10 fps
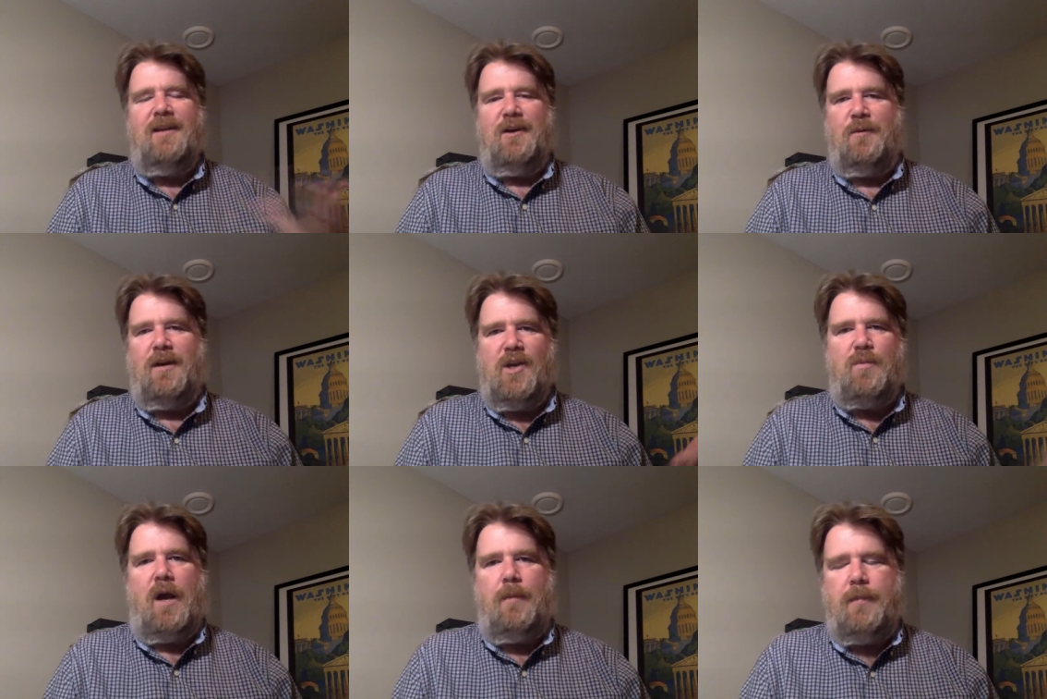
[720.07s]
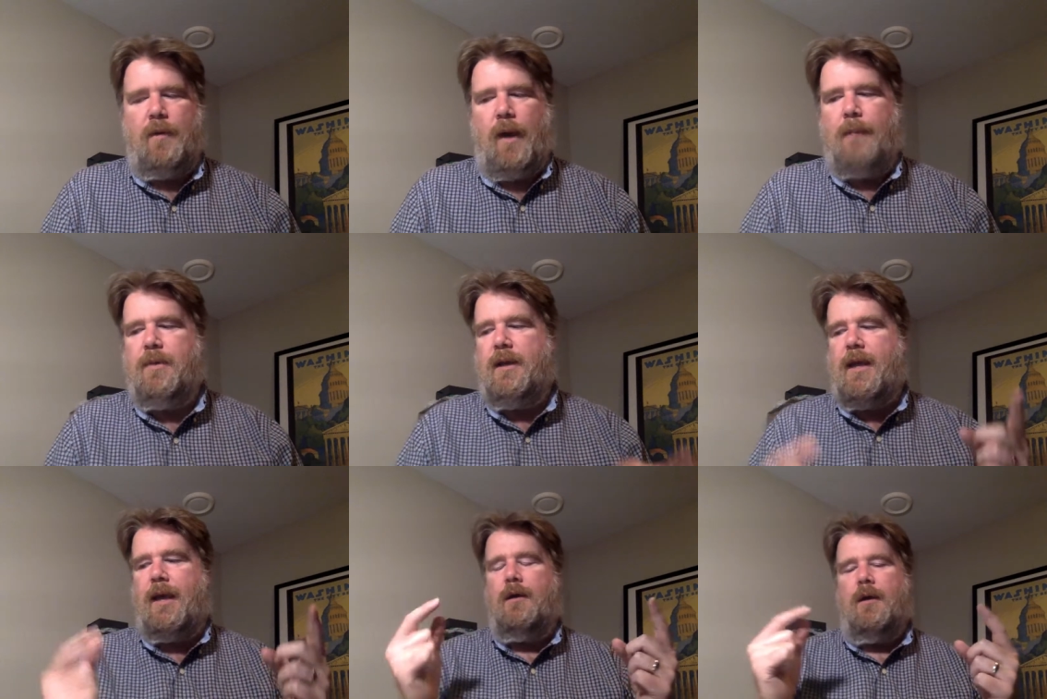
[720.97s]
you know what? You'd probably be right. But
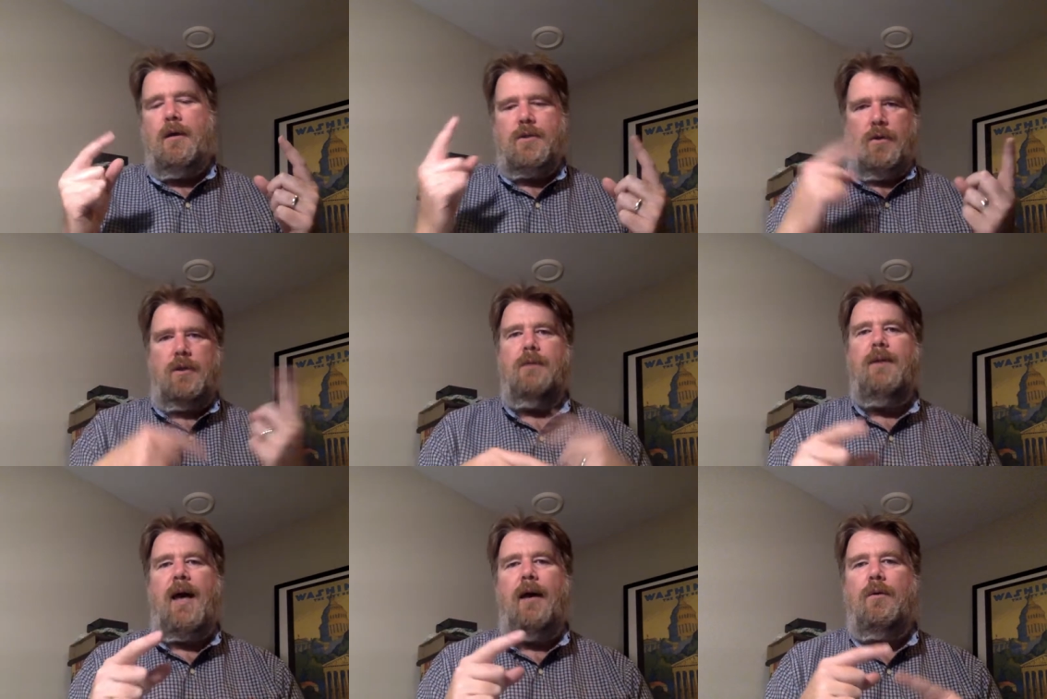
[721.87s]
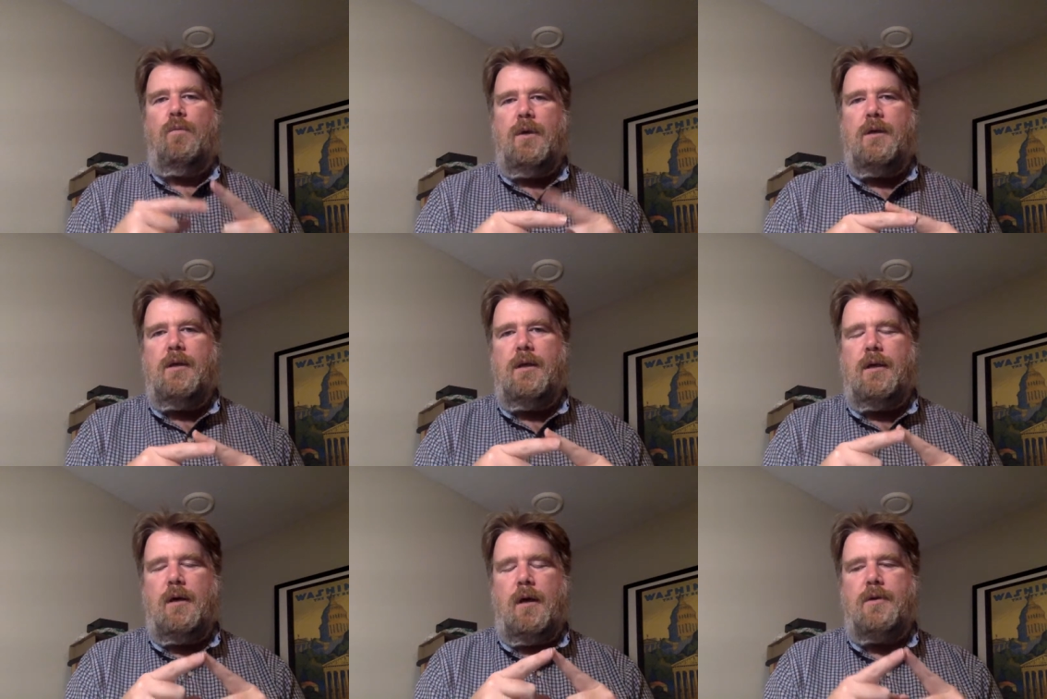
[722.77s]
again, circling back,
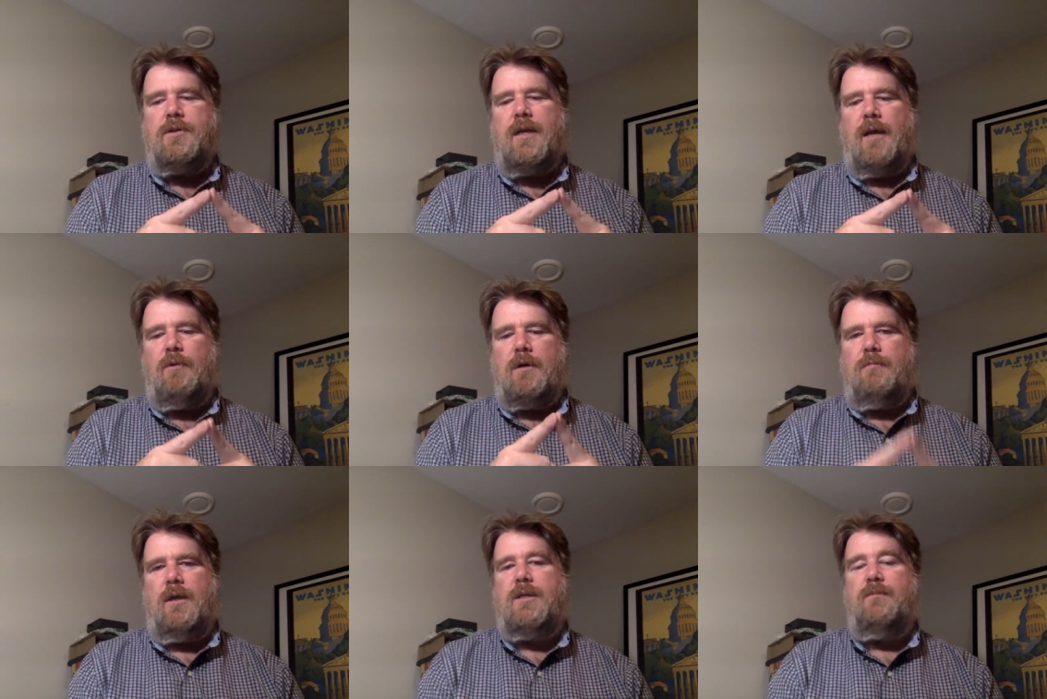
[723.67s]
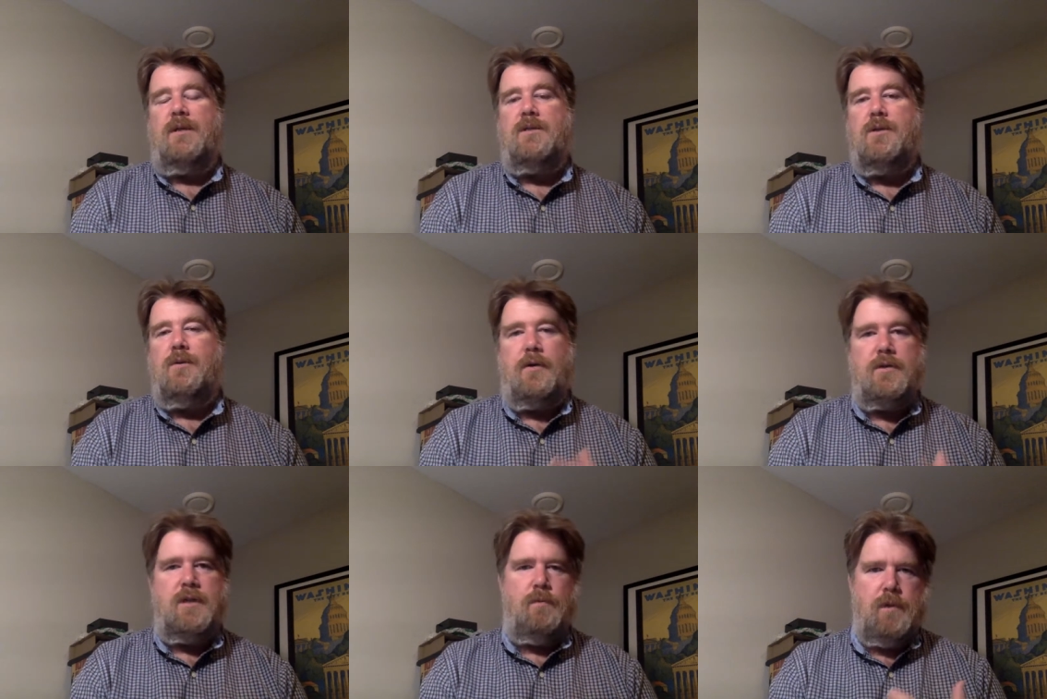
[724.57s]
really understand what completist means to you and
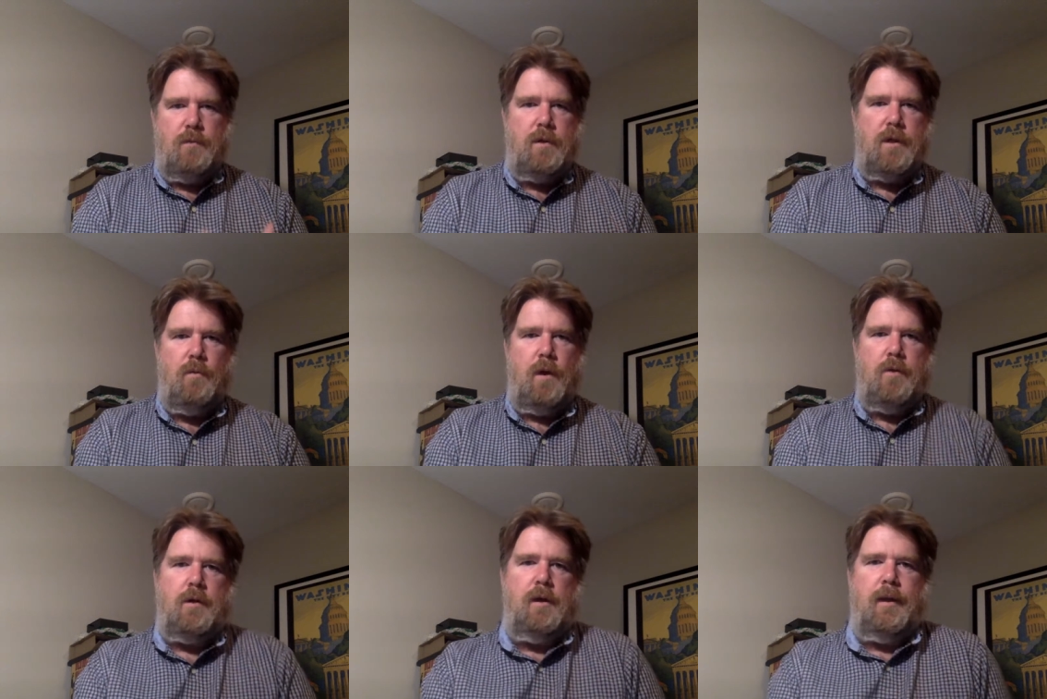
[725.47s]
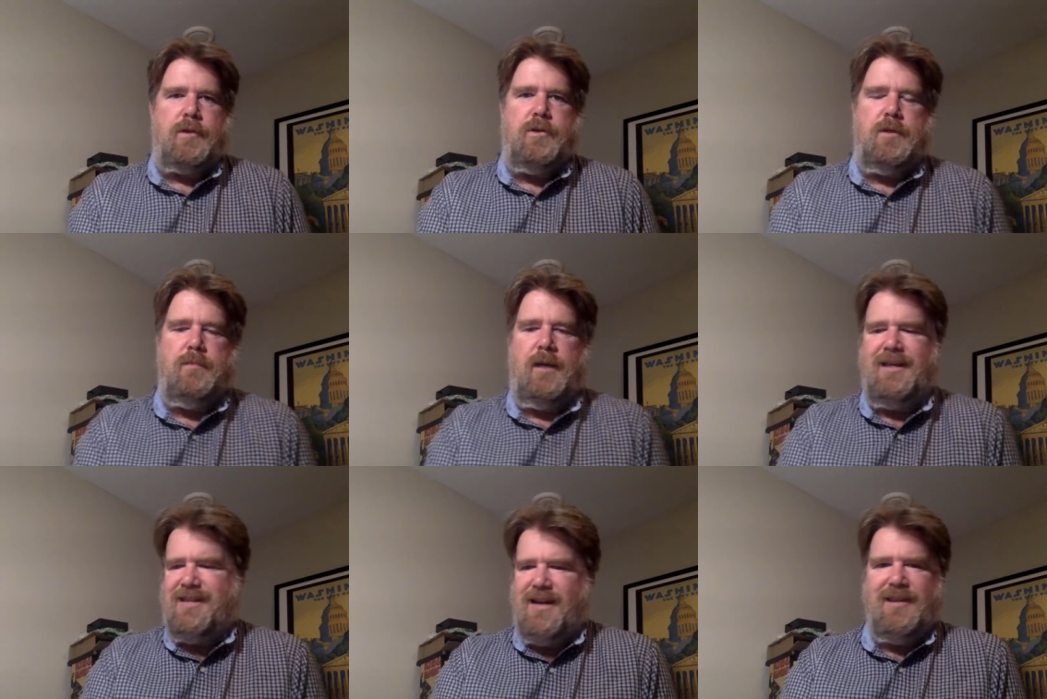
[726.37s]
understand really what you want your collection to be. And
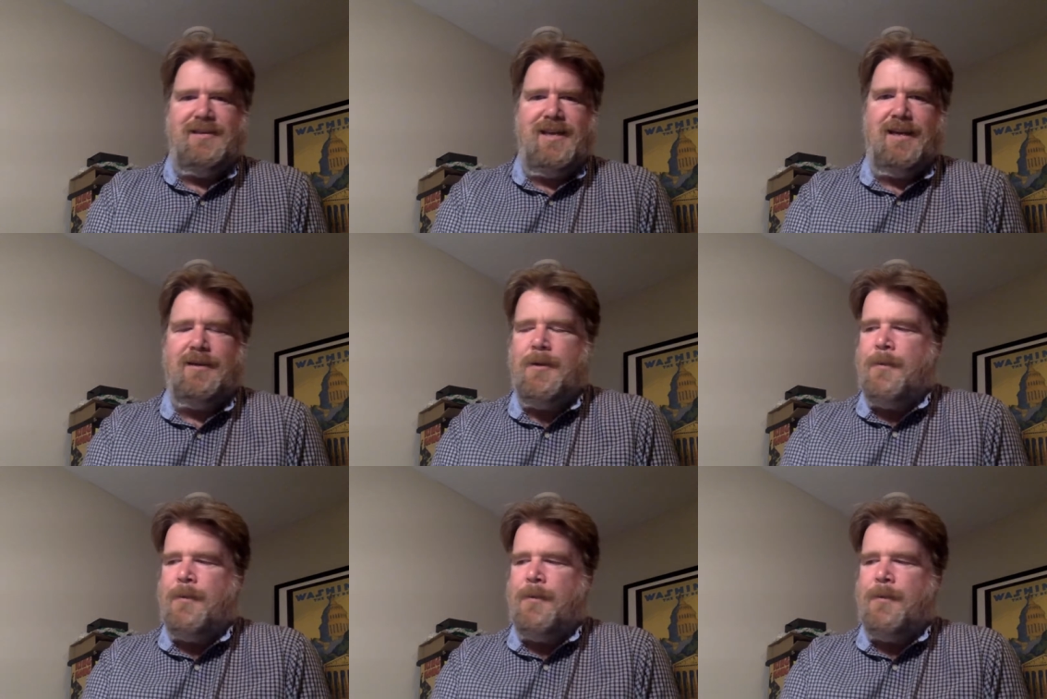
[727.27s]
at the end of the day,